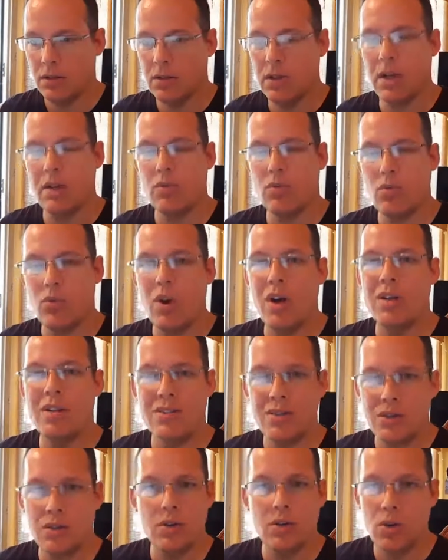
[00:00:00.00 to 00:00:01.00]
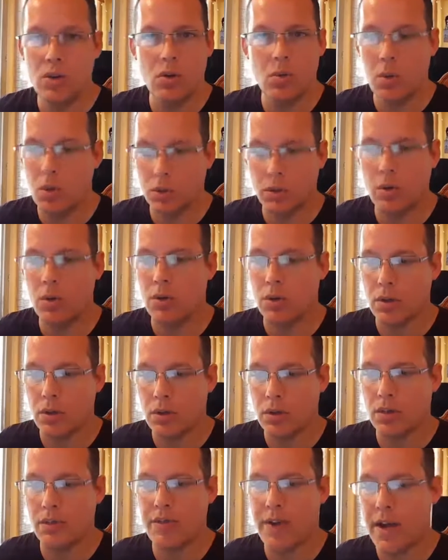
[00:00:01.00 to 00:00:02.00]
that runs the New World Order,
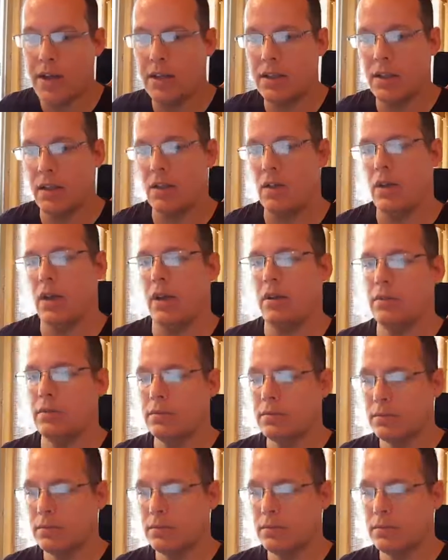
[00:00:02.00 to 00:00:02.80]
the Vatican. Okay.